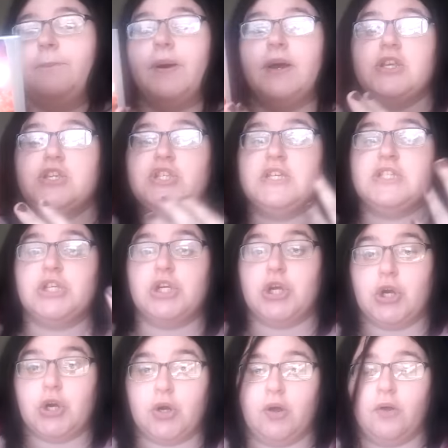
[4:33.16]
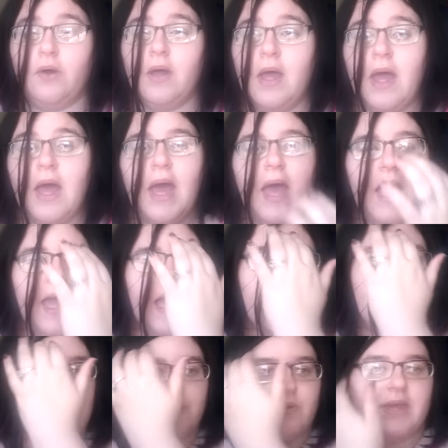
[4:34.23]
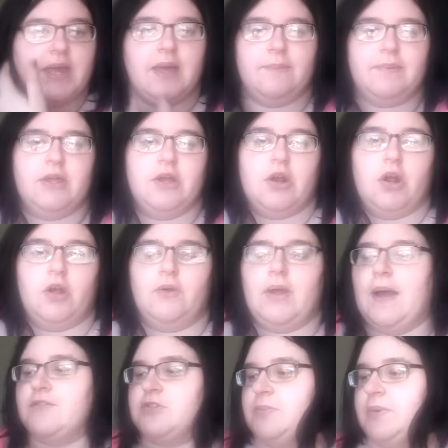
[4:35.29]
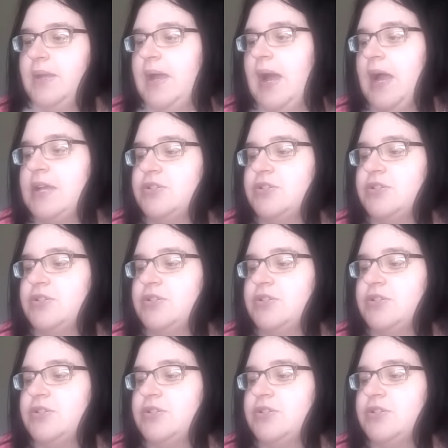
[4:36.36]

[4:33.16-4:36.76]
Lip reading: But she's a girl, and you can't be a girl, you have to be a guy.